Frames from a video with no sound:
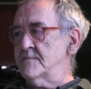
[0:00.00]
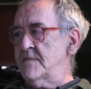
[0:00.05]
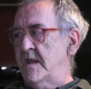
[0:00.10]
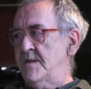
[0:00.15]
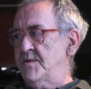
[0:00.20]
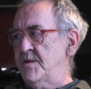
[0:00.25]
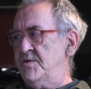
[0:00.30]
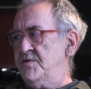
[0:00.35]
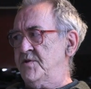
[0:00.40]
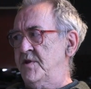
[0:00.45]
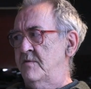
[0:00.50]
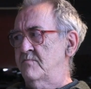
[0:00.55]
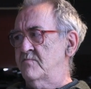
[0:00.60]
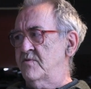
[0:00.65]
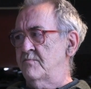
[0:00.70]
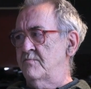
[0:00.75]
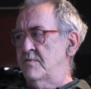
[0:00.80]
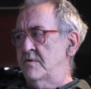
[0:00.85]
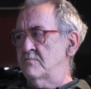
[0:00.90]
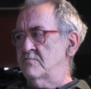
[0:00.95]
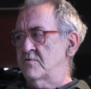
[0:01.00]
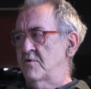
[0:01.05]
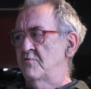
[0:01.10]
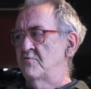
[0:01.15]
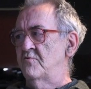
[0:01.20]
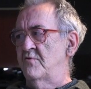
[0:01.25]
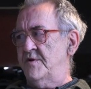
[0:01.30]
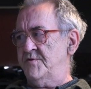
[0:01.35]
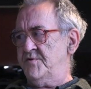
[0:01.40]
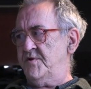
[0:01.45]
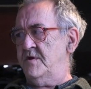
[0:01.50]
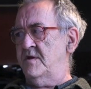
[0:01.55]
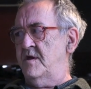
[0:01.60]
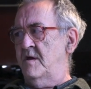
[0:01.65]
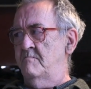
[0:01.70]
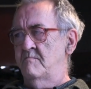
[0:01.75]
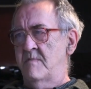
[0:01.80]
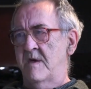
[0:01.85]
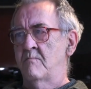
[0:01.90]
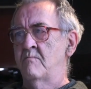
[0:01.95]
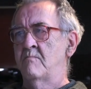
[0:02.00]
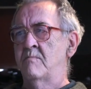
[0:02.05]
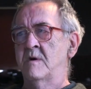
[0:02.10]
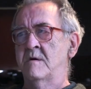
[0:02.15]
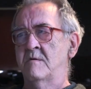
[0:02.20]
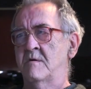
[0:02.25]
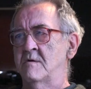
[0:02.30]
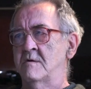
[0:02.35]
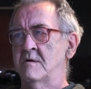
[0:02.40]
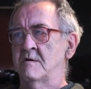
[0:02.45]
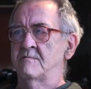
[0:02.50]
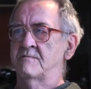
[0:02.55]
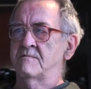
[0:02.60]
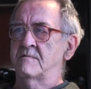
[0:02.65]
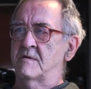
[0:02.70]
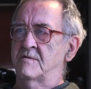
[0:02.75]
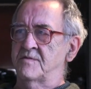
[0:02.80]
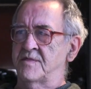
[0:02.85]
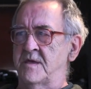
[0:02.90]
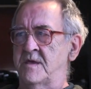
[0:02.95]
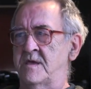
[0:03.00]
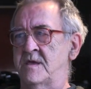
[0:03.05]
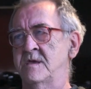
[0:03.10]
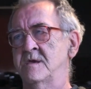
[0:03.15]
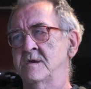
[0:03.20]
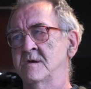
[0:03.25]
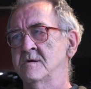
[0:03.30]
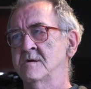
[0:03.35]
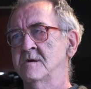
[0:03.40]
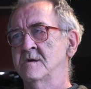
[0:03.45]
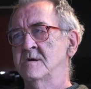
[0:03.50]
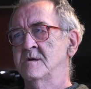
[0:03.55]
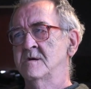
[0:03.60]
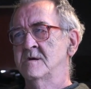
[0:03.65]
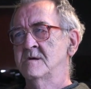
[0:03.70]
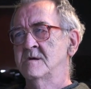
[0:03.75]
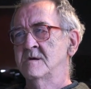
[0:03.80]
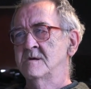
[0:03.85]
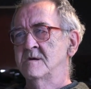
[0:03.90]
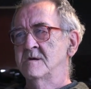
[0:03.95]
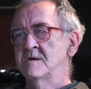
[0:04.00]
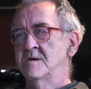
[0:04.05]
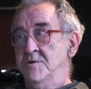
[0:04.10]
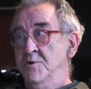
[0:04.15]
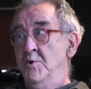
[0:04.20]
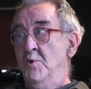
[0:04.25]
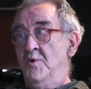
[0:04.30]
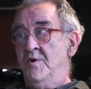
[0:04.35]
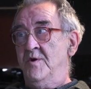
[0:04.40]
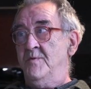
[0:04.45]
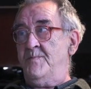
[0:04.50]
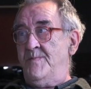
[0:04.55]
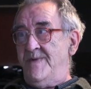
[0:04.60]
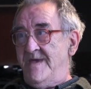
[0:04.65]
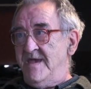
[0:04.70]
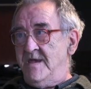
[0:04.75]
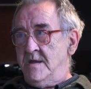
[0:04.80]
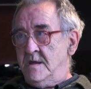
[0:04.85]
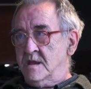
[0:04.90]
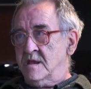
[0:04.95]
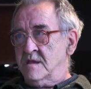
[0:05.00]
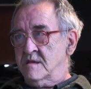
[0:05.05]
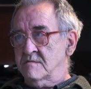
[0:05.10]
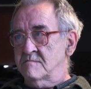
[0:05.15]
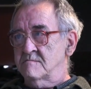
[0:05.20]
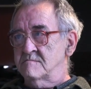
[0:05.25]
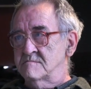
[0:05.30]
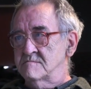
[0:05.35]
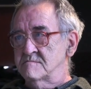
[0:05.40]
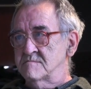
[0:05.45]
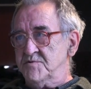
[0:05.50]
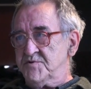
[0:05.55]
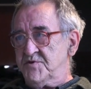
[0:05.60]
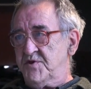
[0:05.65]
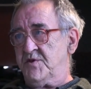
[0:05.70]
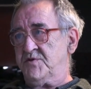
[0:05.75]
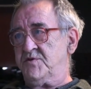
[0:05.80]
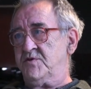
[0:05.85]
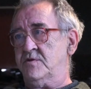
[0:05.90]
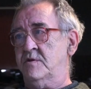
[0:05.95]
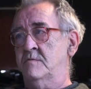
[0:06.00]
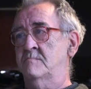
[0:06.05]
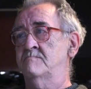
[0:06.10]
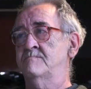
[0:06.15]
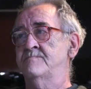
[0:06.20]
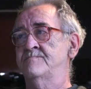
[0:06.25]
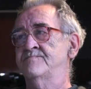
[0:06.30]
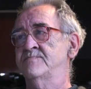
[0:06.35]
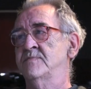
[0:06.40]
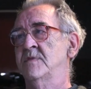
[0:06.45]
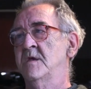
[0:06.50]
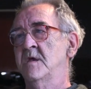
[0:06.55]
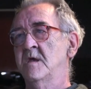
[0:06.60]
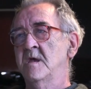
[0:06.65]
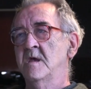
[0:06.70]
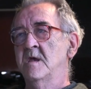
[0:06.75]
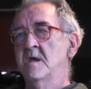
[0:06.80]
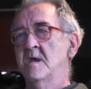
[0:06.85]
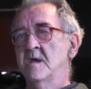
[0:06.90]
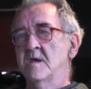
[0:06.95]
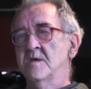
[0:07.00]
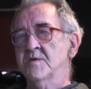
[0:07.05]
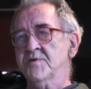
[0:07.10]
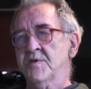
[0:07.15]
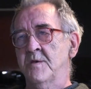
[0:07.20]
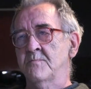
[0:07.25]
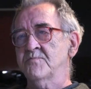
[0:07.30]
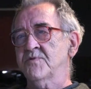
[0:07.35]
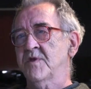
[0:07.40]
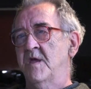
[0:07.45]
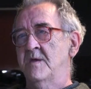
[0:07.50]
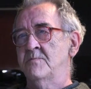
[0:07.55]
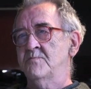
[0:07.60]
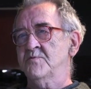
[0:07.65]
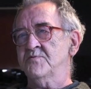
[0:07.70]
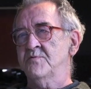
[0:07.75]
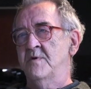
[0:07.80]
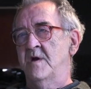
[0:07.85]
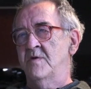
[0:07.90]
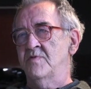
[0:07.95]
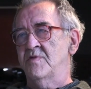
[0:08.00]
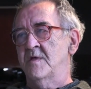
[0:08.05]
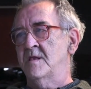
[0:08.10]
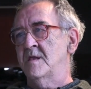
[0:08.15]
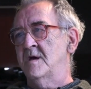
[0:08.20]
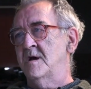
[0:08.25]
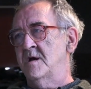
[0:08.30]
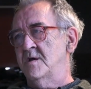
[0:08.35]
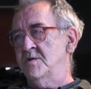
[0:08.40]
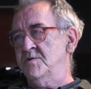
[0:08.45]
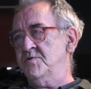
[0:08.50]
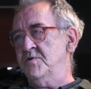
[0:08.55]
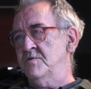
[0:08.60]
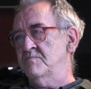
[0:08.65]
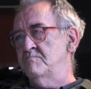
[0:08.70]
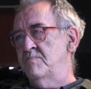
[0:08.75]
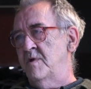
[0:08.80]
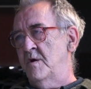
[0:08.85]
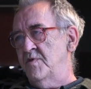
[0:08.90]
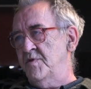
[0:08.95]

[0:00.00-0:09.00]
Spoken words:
That it seemed to me that Russia, a member of the European system, sometimes rather large and